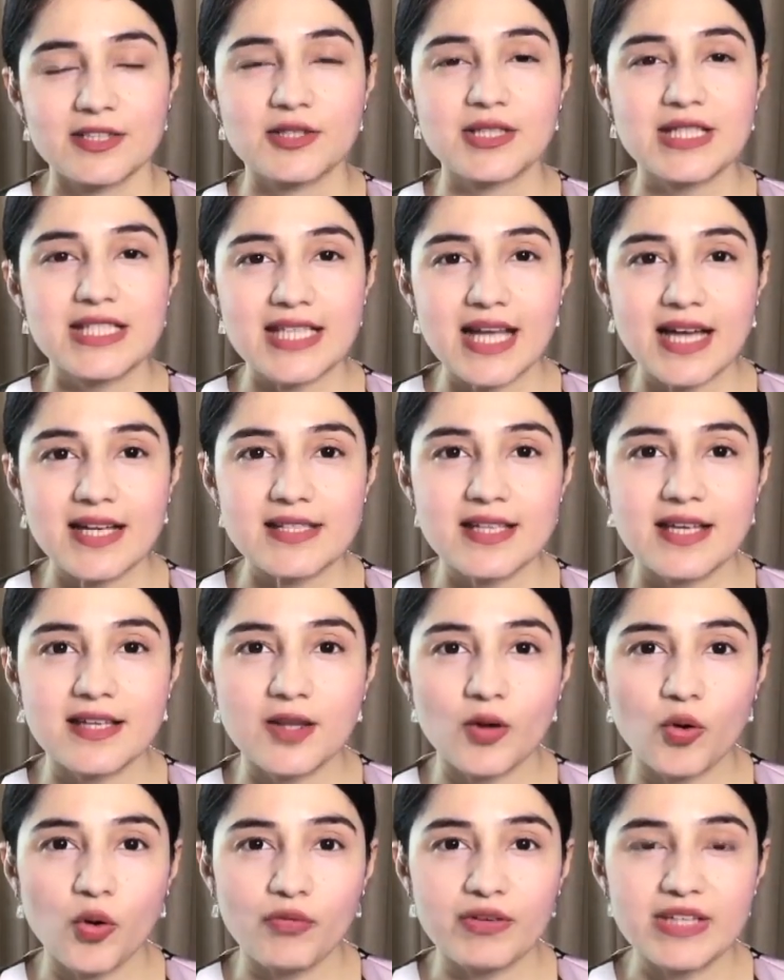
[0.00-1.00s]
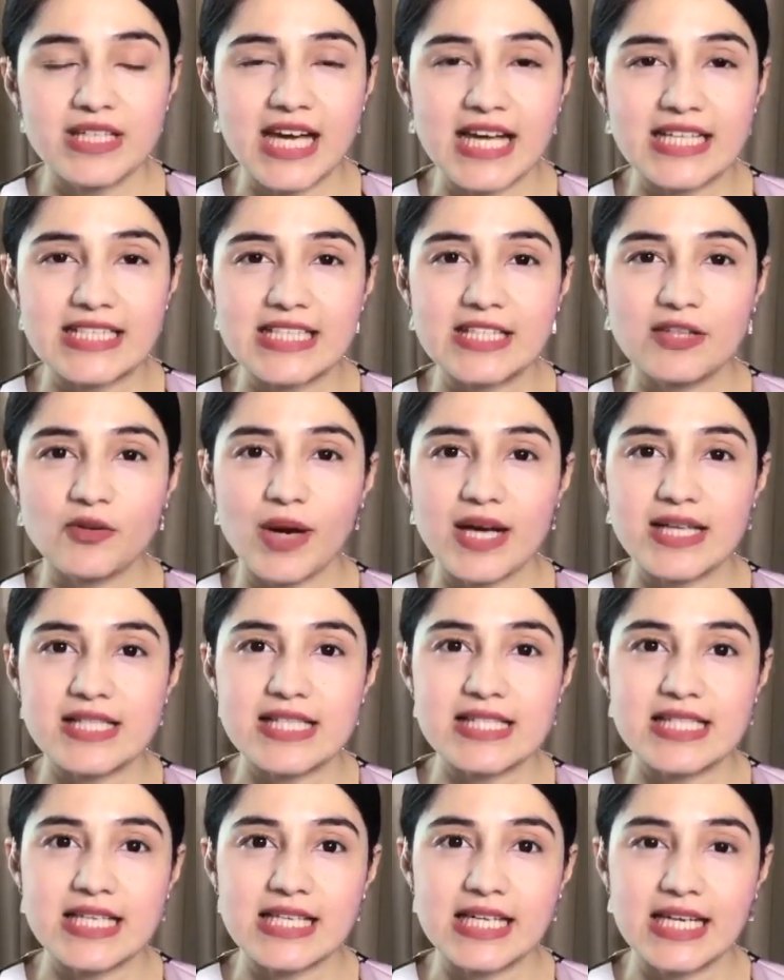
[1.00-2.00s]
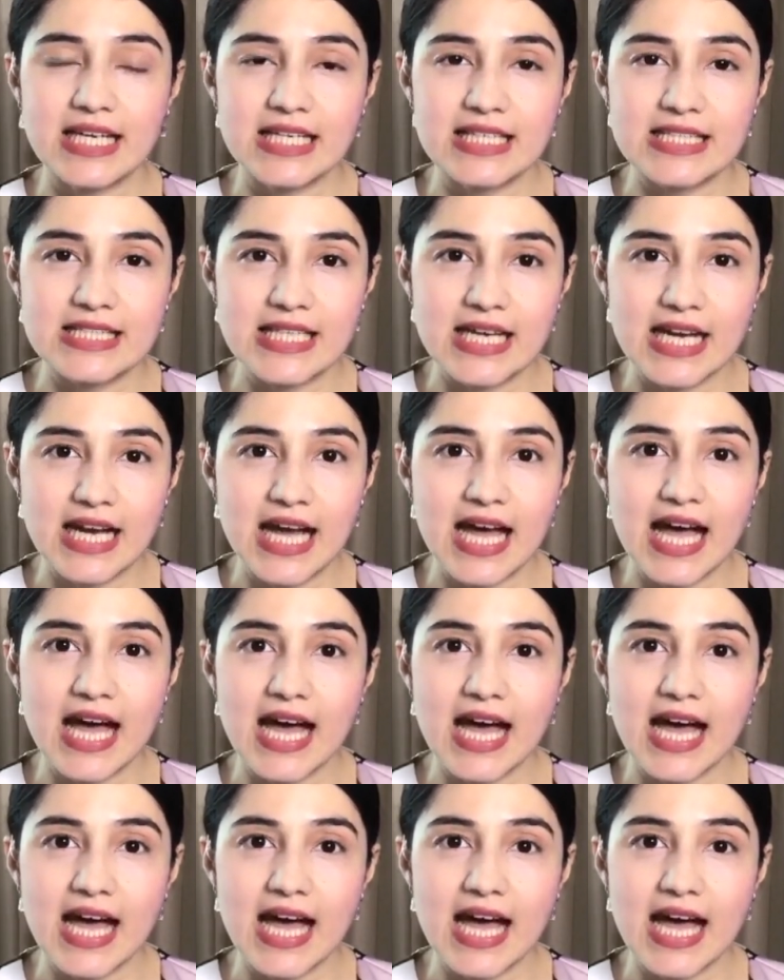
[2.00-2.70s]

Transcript: to discuss the COVID 19 crisis in India